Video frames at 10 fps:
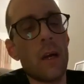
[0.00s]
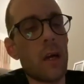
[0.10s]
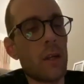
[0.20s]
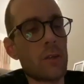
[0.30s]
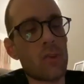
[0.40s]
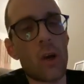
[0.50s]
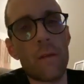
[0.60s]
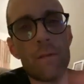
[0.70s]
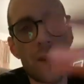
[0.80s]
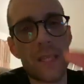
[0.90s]
and try
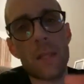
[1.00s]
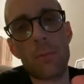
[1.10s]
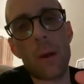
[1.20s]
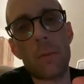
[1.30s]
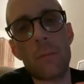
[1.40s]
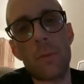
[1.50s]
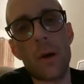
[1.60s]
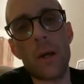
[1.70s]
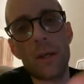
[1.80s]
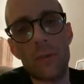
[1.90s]
and fix the problem
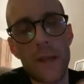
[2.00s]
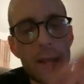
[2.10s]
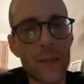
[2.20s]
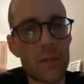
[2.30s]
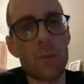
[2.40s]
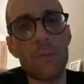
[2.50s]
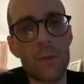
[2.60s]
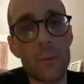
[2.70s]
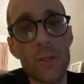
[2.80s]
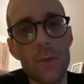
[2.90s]
by doing
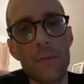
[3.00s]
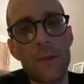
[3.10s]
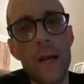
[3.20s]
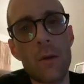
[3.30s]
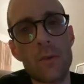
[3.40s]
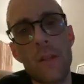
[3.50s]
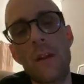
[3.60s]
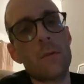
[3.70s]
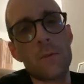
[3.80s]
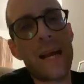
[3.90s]
something else, and
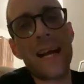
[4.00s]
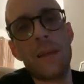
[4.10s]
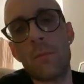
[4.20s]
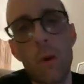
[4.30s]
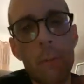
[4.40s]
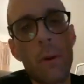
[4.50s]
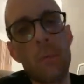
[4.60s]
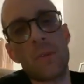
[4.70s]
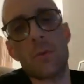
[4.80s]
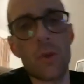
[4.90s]
I'd just add in one
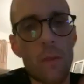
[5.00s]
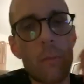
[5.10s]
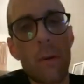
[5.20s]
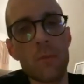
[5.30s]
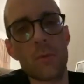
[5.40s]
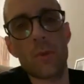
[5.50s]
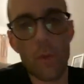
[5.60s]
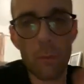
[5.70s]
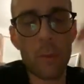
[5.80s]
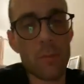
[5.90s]
problem to another problem to
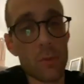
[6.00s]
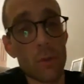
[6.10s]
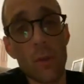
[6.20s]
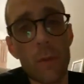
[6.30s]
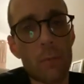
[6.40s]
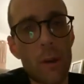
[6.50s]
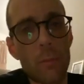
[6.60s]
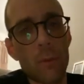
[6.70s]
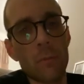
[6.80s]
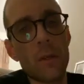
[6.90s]
another problem to another
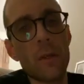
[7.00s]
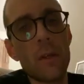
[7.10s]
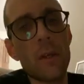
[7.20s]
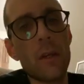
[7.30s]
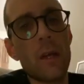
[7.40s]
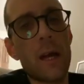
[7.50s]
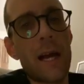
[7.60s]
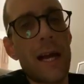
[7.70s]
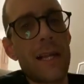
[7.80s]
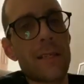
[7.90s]
problem,
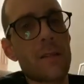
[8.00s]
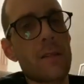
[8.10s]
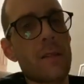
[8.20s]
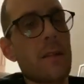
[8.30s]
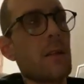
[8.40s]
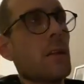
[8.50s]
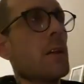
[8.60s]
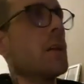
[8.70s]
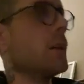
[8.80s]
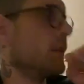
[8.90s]
and
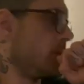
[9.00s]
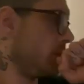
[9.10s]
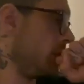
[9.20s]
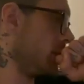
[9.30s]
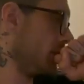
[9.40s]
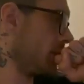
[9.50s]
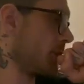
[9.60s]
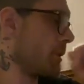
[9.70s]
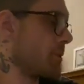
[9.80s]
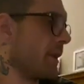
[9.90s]

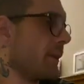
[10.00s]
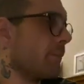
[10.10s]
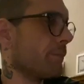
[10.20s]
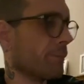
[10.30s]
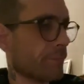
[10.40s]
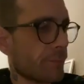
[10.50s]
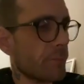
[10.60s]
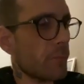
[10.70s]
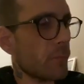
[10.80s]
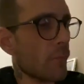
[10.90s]
excuse me.
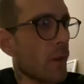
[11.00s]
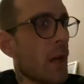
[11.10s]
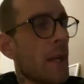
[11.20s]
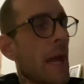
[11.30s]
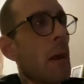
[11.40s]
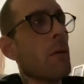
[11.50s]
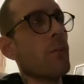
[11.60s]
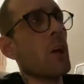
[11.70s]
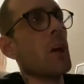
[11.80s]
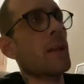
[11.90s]
And now I've
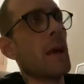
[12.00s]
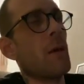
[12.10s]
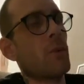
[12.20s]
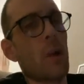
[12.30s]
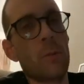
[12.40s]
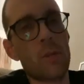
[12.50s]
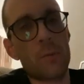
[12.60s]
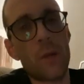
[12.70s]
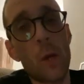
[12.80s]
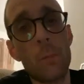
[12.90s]
learnt. Now I've got to just
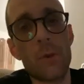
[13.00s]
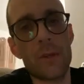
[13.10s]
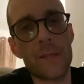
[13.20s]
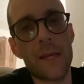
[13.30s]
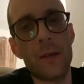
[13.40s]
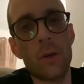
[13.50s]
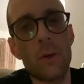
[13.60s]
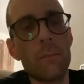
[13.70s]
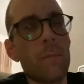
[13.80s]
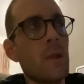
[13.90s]
be open and say,
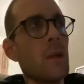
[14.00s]
look,